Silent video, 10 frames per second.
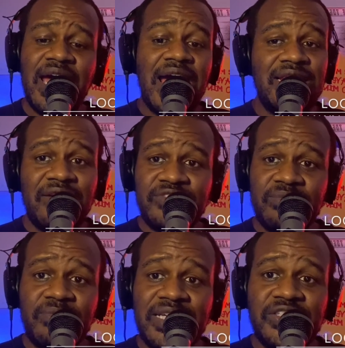I left a
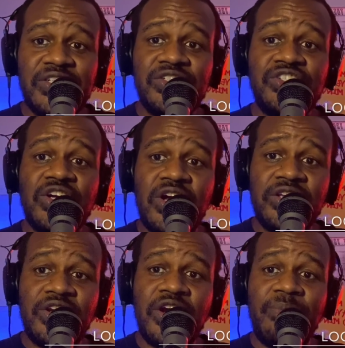message
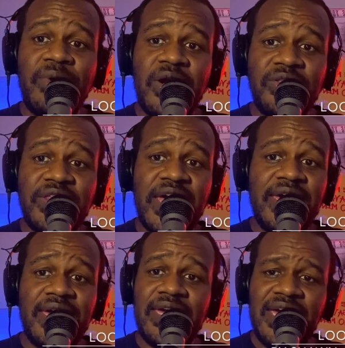on your
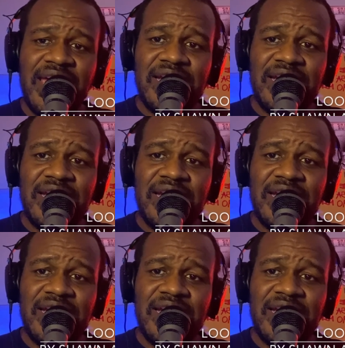birthday,